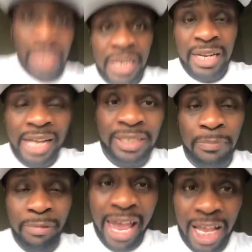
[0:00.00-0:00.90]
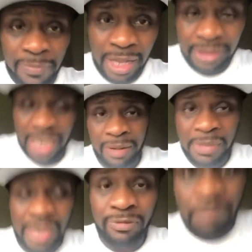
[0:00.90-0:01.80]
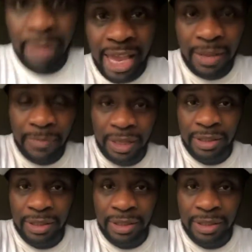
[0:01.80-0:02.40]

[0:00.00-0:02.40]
Not to brag about that. I'm not even bragging about